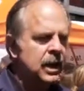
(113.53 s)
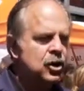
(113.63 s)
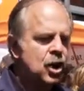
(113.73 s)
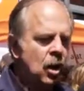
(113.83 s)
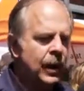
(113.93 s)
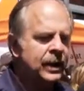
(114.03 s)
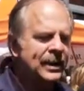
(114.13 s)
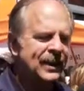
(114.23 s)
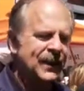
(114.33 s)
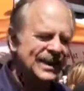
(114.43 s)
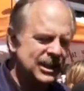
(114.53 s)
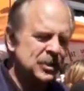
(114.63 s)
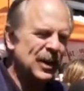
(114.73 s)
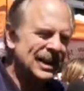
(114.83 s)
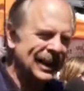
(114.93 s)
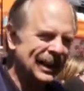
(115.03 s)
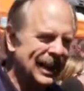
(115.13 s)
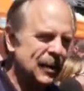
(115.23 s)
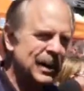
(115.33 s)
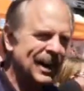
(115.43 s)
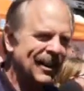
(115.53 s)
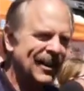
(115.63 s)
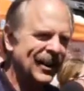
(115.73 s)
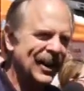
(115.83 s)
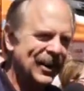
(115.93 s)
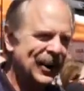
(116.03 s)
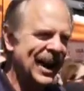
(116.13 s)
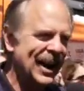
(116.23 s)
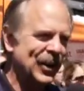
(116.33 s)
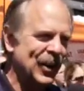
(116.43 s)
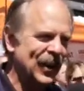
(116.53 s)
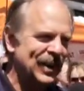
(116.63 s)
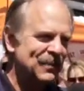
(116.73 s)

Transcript: knowing that if I just worked a little bit harder, I could have had gold.